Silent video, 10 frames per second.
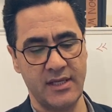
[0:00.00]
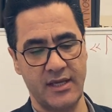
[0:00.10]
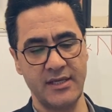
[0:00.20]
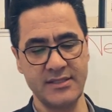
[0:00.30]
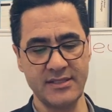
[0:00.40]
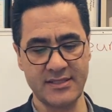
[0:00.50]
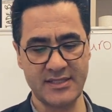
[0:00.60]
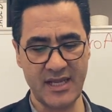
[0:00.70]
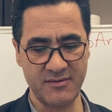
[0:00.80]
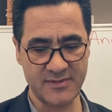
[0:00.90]
As its
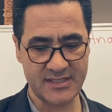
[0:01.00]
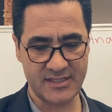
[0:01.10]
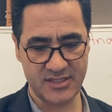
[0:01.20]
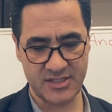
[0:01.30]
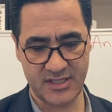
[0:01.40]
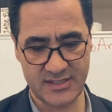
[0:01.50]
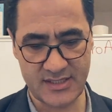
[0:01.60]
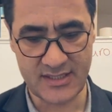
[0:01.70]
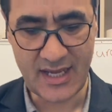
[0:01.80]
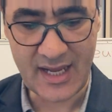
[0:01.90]
name suggests,
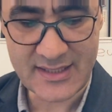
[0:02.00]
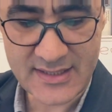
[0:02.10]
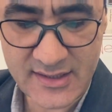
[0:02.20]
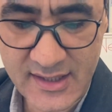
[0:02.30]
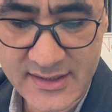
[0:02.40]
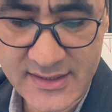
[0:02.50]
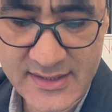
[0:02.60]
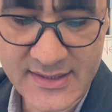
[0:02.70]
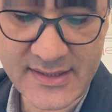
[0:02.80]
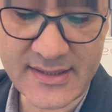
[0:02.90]
it acts like a
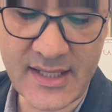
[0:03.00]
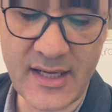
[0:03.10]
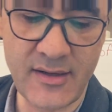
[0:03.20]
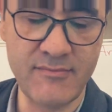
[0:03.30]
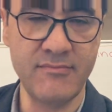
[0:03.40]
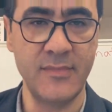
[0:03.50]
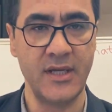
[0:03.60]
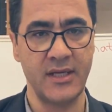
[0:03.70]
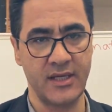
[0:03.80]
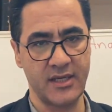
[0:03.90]
stem
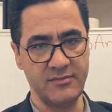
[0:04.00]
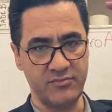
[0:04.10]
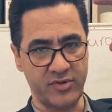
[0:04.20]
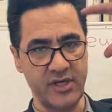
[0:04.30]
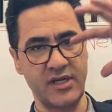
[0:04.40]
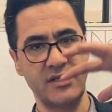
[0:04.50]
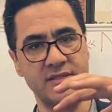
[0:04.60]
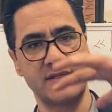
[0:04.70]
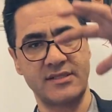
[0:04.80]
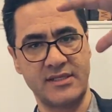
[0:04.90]
and brain
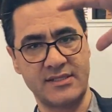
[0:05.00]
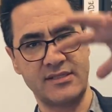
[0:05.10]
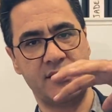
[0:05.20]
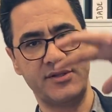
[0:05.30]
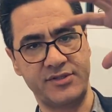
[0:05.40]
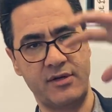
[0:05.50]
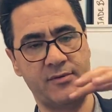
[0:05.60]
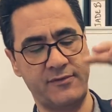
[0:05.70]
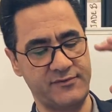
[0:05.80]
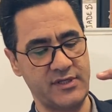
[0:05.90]
sits on top
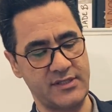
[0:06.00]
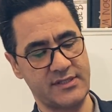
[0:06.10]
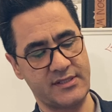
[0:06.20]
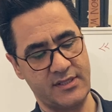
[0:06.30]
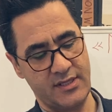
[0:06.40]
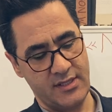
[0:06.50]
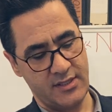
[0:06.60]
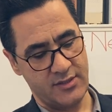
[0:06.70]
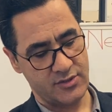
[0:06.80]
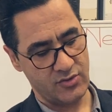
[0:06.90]
of this.
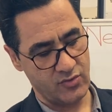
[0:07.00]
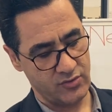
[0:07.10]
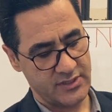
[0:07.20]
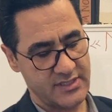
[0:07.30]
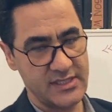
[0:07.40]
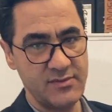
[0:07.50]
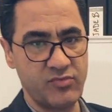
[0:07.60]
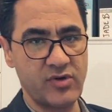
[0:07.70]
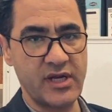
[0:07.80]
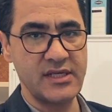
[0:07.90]
So this is the
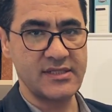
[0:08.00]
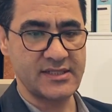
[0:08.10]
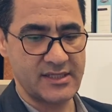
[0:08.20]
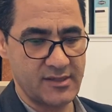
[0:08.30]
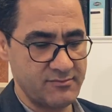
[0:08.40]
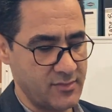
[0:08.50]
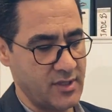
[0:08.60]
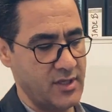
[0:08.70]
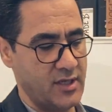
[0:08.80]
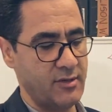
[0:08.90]
brainstem.
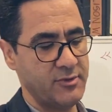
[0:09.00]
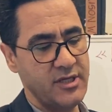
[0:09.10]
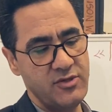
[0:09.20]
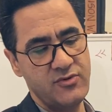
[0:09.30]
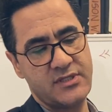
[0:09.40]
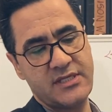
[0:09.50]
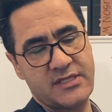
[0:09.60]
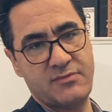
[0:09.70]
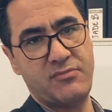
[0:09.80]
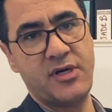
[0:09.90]
I'm going to use
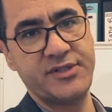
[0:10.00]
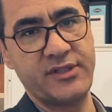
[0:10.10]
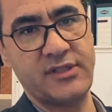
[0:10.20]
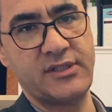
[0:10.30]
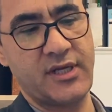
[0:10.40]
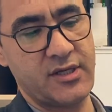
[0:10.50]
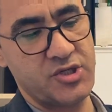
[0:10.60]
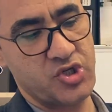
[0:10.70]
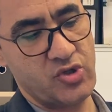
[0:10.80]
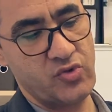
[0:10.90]
this model and
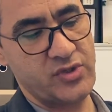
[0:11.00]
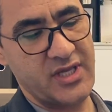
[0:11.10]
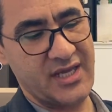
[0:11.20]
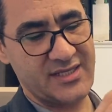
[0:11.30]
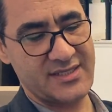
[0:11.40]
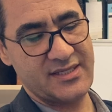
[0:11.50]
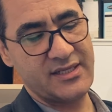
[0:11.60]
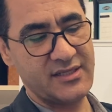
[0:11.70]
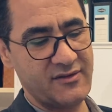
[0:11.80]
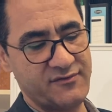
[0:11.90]
show the
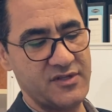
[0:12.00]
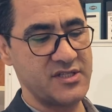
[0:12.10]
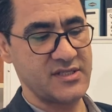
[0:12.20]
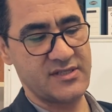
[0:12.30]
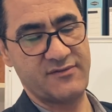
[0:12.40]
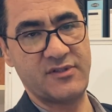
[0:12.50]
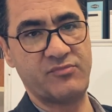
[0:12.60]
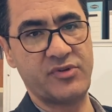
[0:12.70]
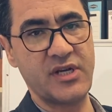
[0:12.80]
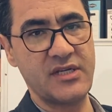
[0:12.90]
external features of the
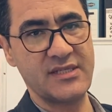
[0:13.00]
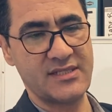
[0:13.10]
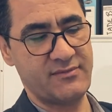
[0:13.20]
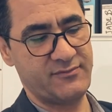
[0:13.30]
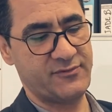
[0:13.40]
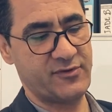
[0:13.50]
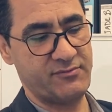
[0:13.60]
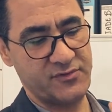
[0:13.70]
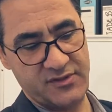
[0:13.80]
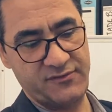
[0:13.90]
brainstem
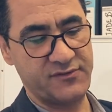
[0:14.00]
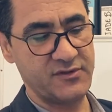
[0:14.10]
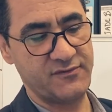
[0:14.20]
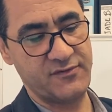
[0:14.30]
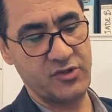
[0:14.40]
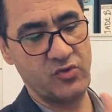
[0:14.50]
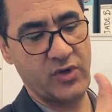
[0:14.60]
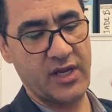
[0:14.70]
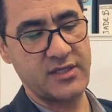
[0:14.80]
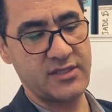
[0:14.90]
from different view,
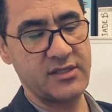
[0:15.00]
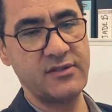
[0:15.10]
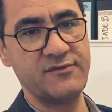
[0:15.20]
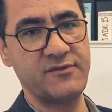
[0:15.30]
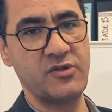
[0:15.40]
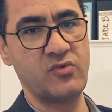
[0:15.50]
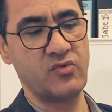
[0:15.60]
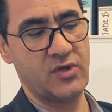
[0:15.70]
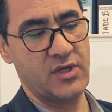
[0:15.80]
anterior view